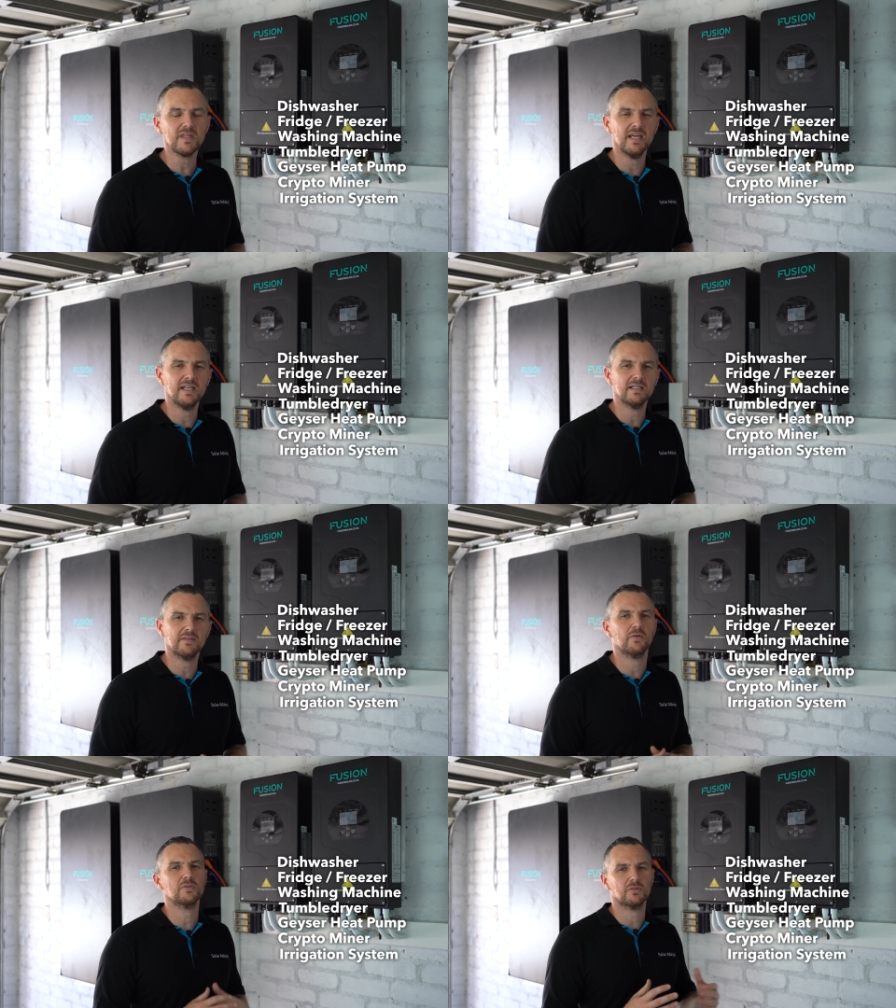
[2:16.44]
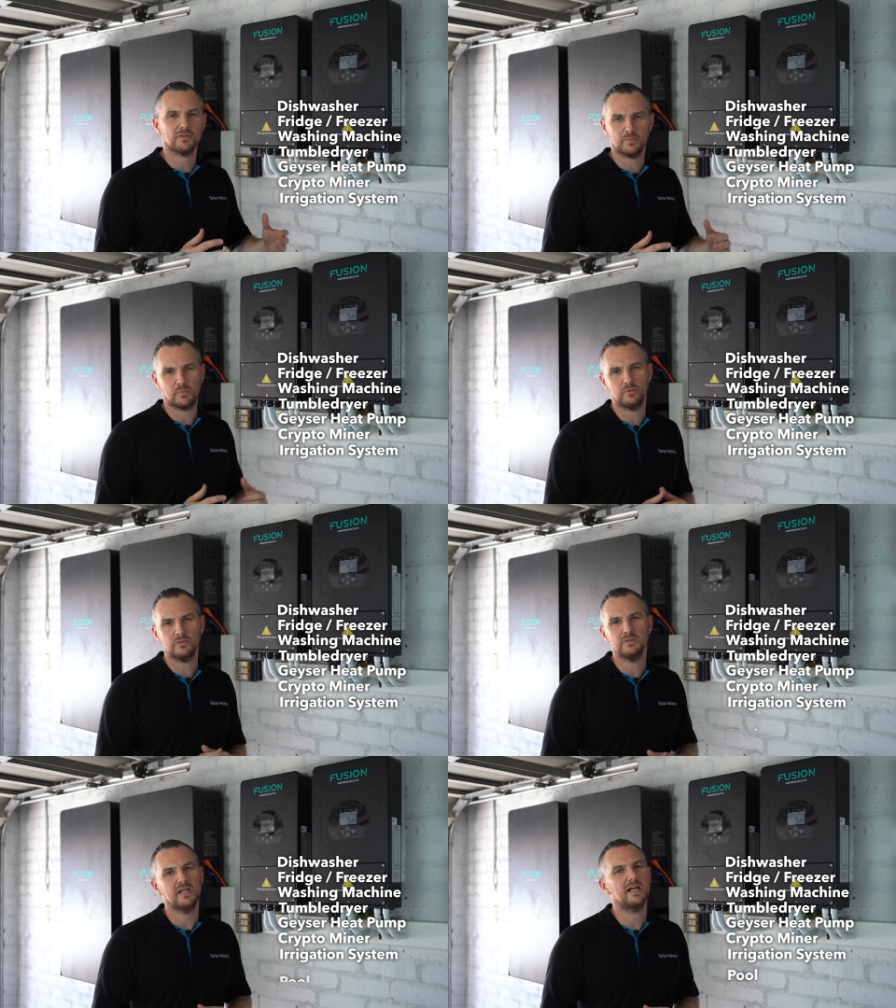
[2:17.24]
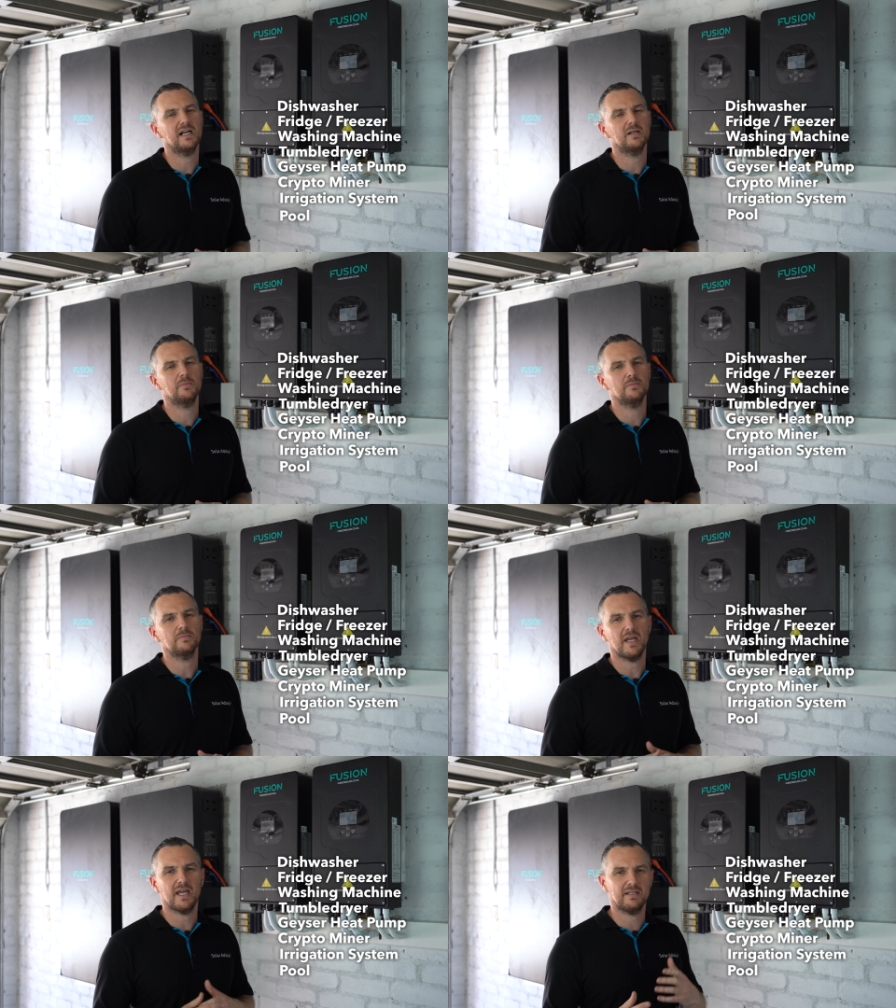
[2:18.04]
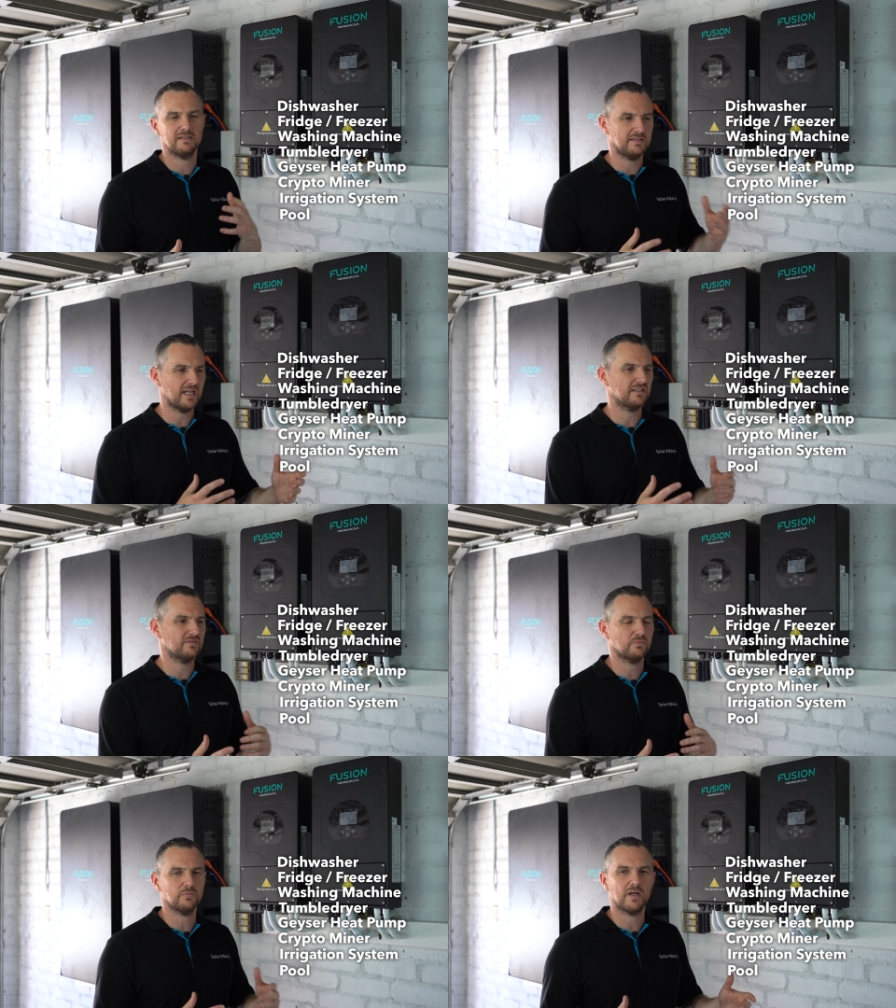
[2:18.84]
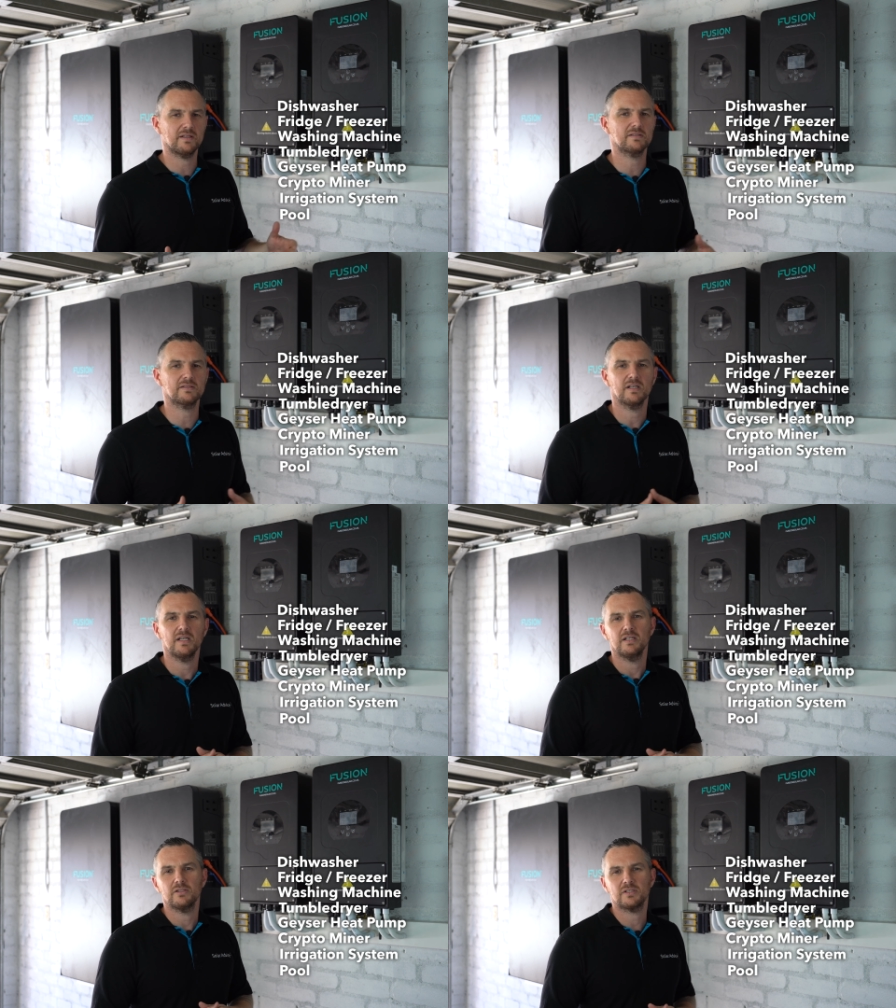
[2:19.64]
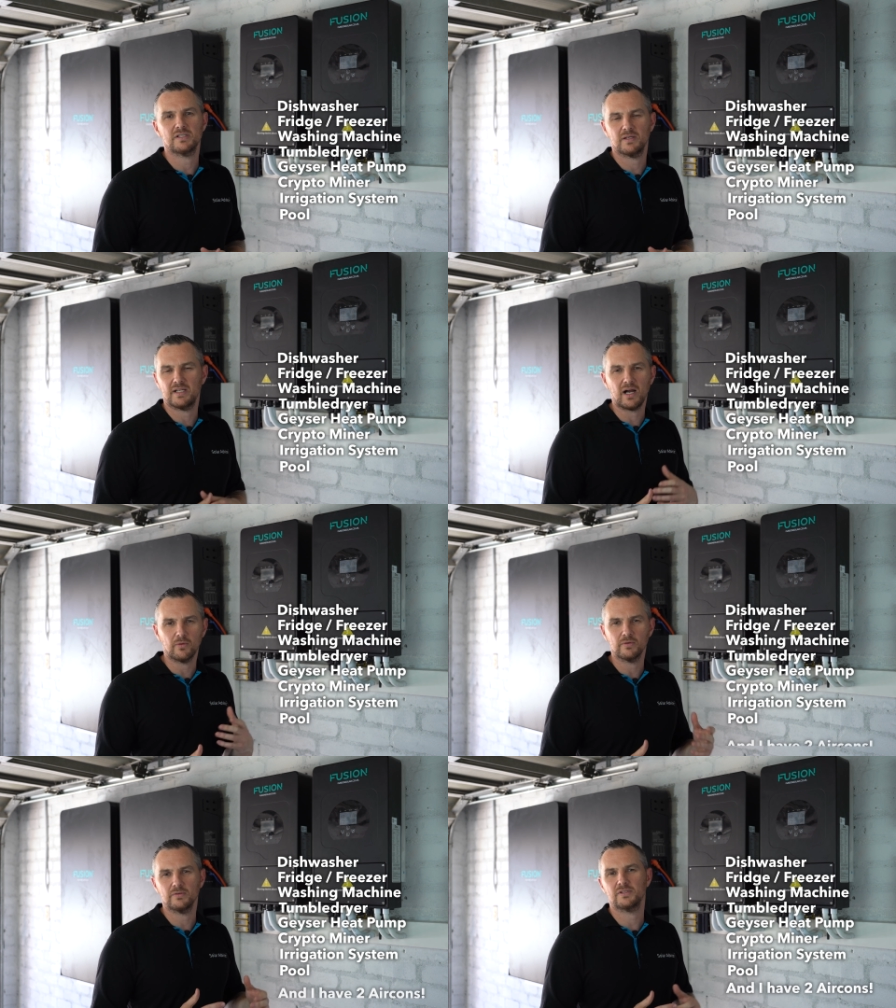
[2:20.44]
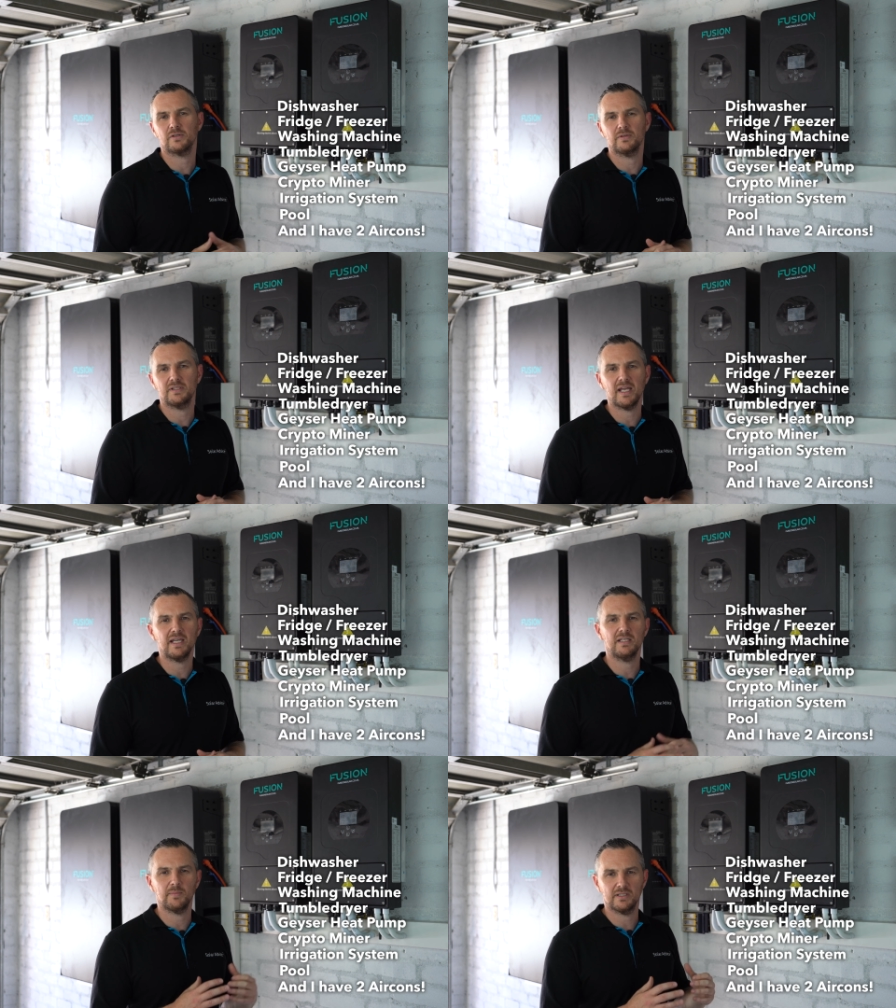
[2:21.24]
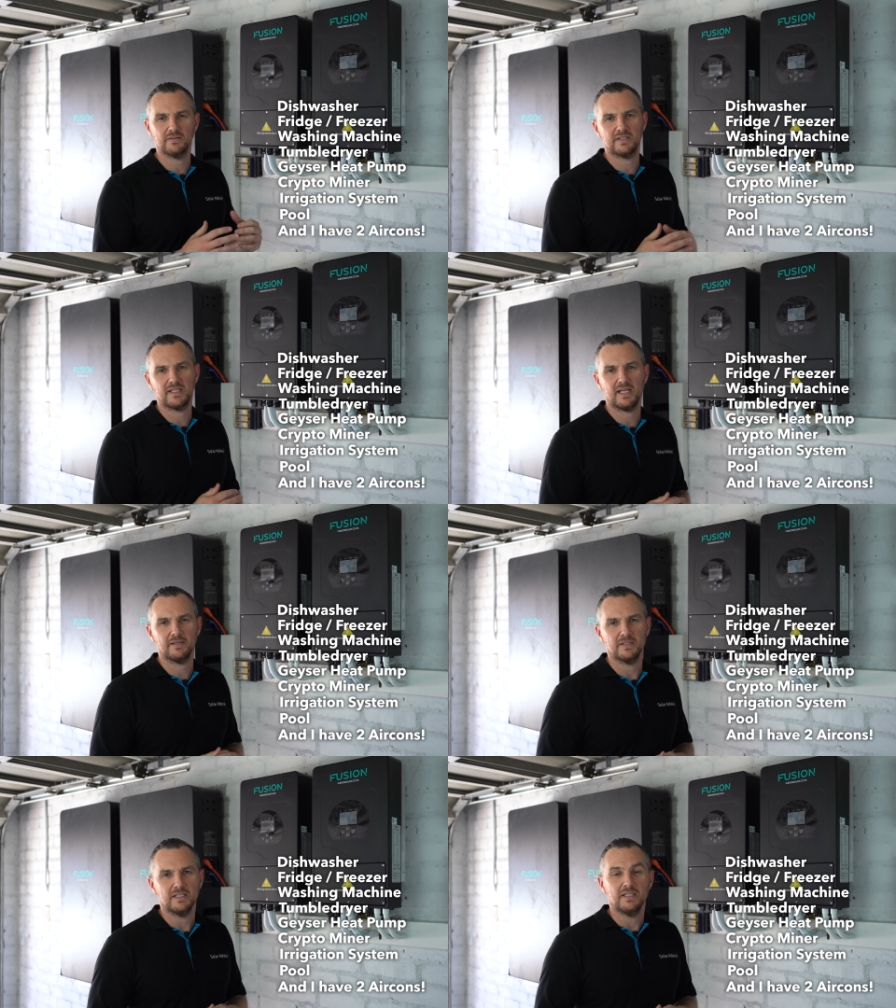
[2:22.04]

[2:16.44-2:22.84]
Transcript: And I've also got a pool um, and that runs just an hour or so a day in the middle of the day.